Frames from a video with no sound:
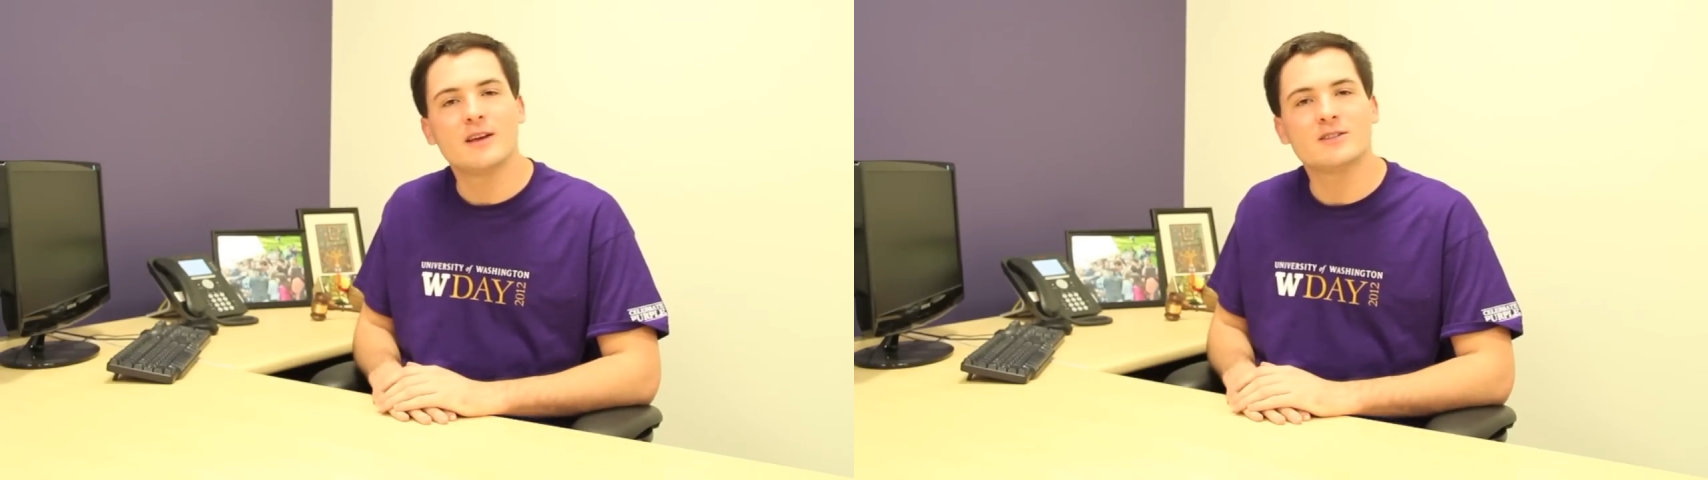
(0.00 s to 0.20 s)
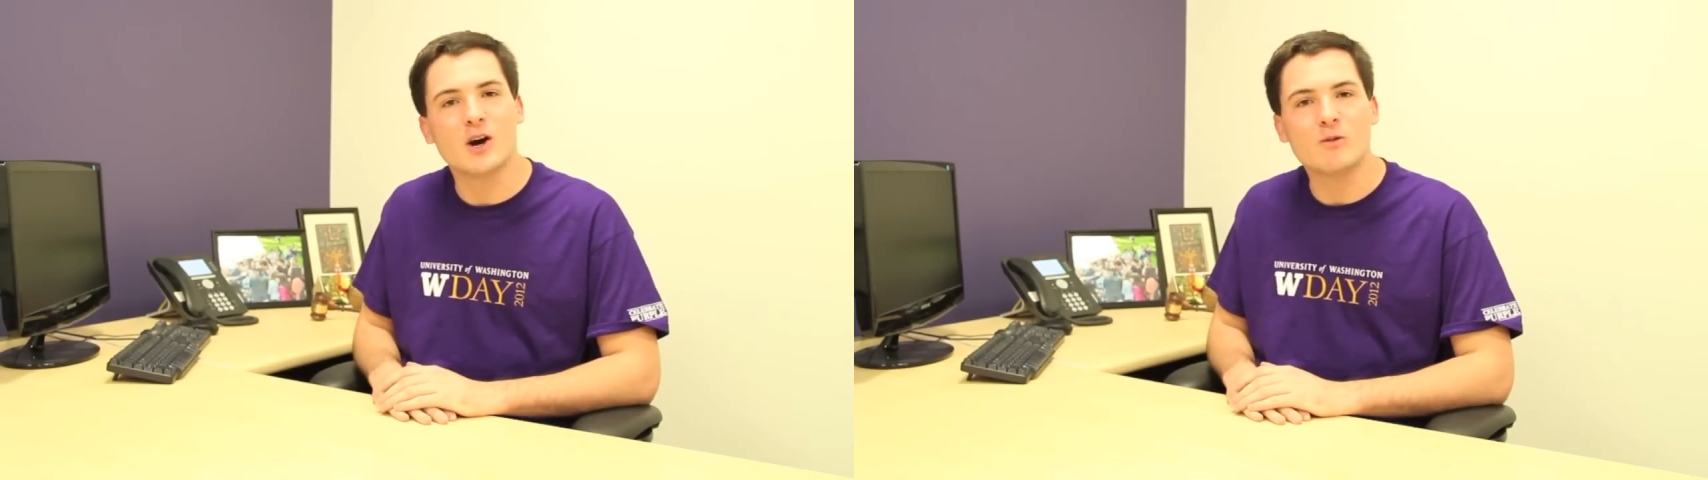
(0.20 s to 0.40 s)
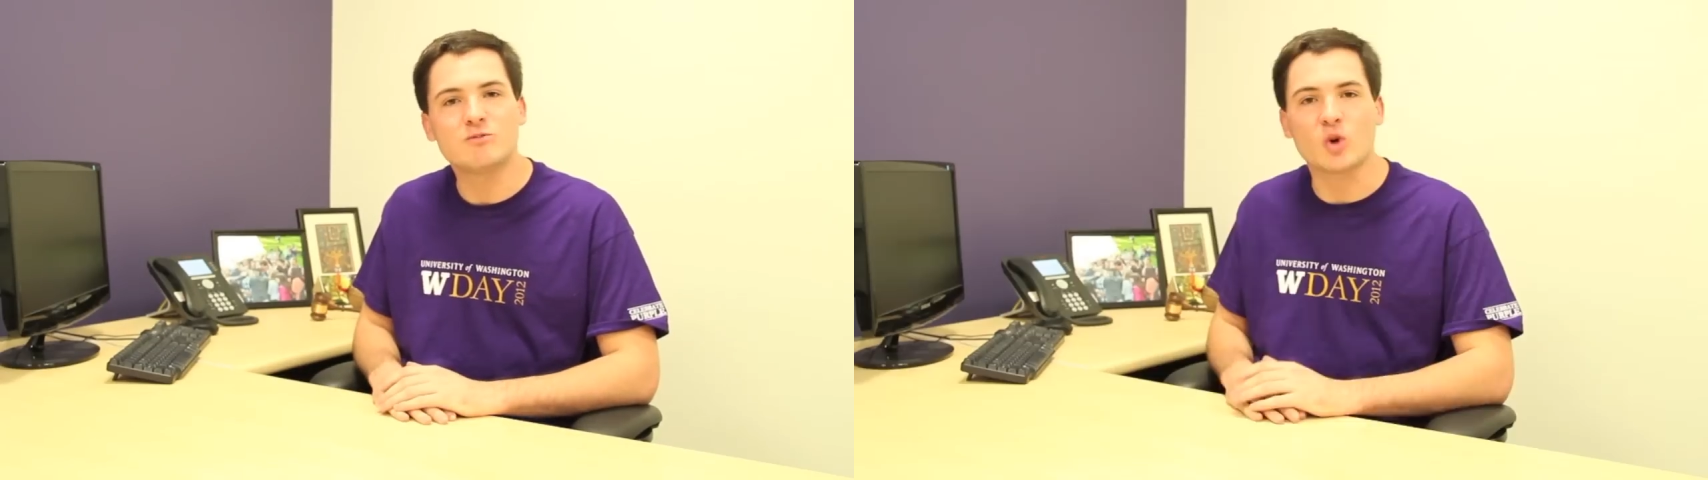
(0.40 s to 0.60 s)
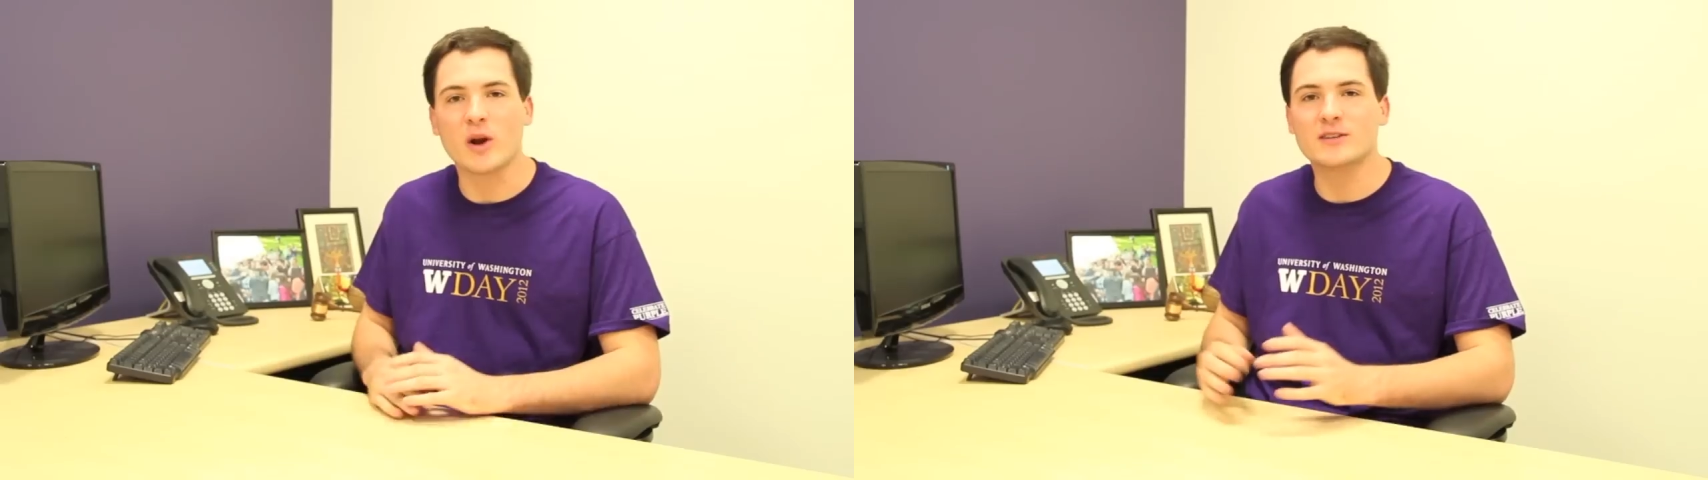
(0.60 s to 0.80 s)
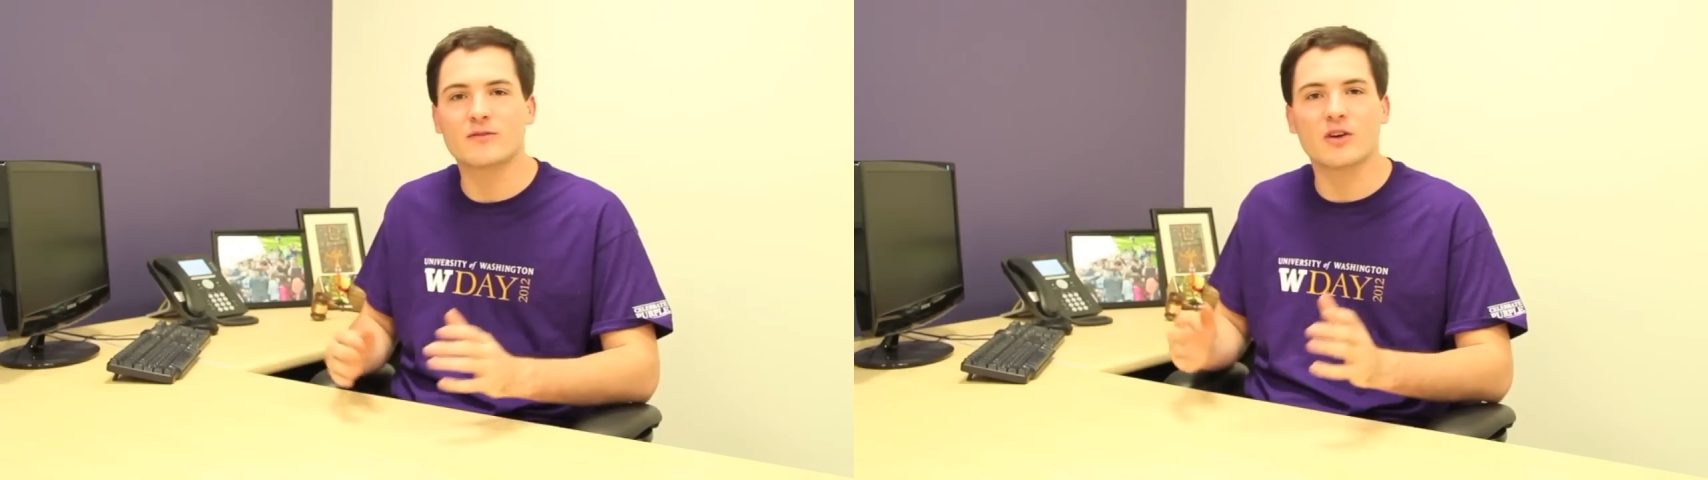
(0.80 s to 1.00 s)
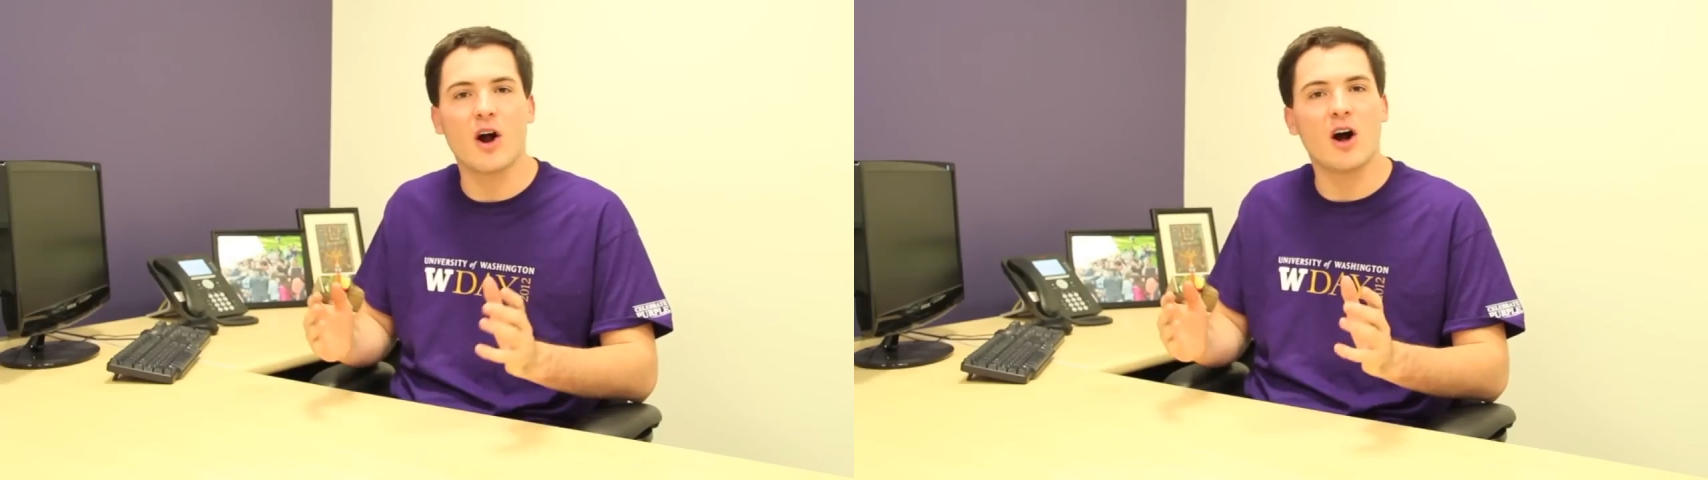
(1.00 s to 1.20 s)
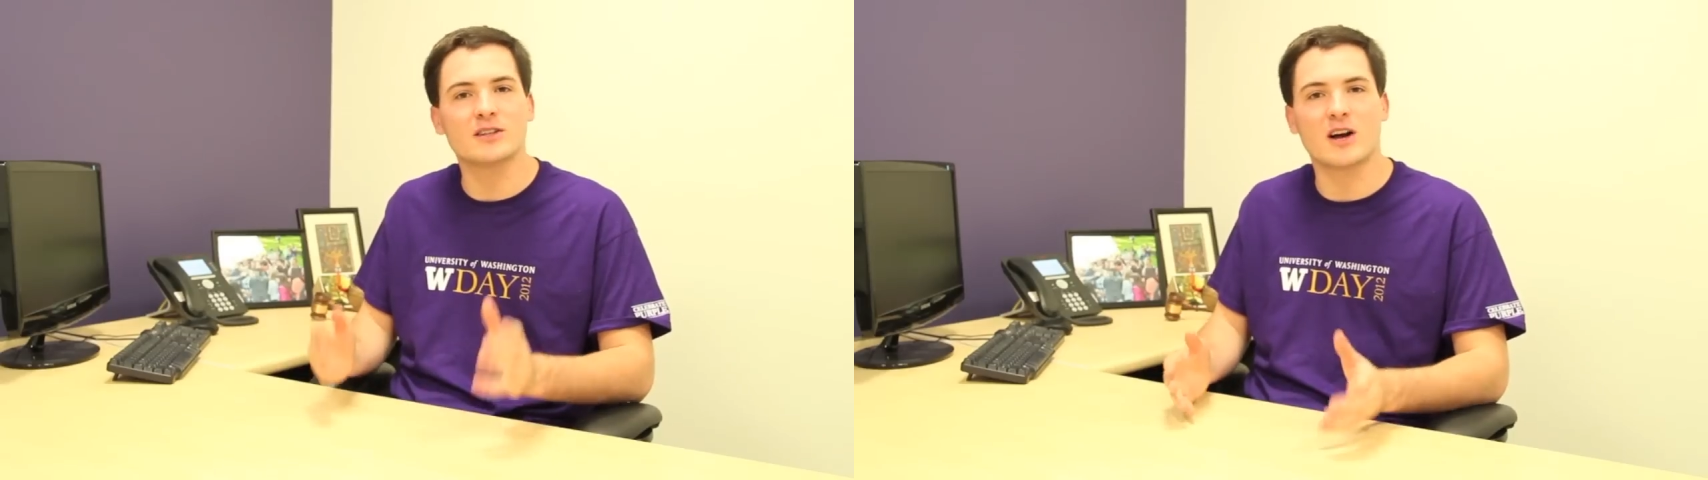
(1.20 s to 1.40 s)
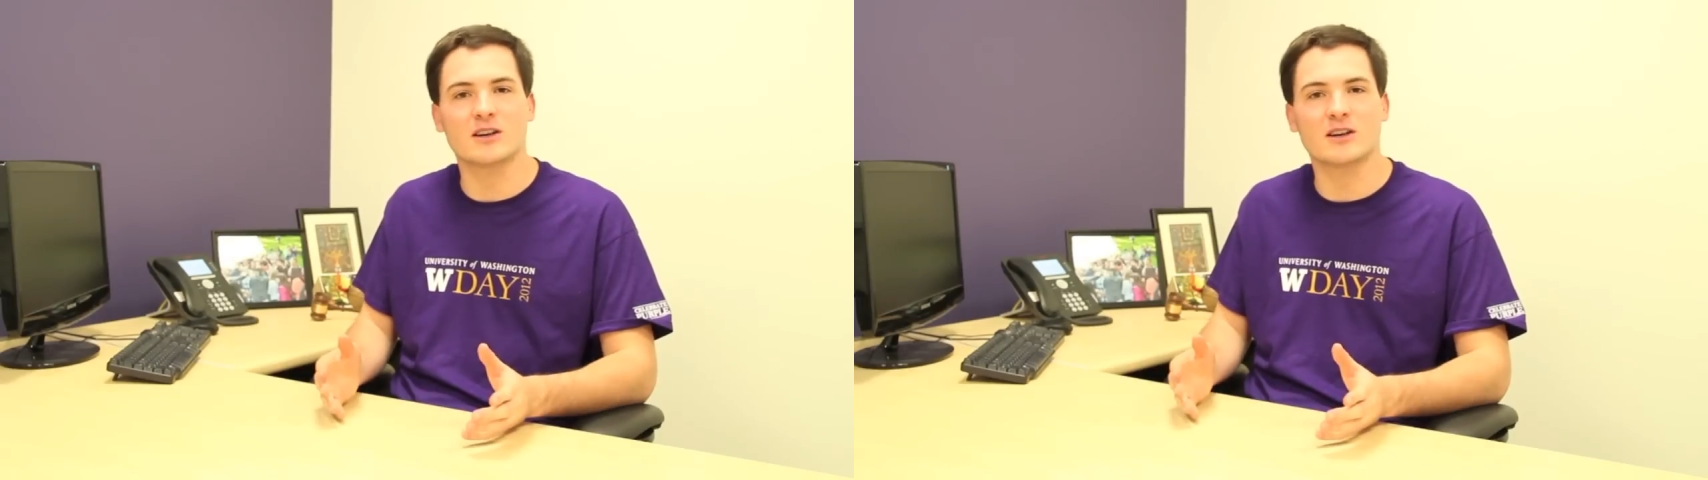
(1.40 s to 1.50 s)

So join us for our All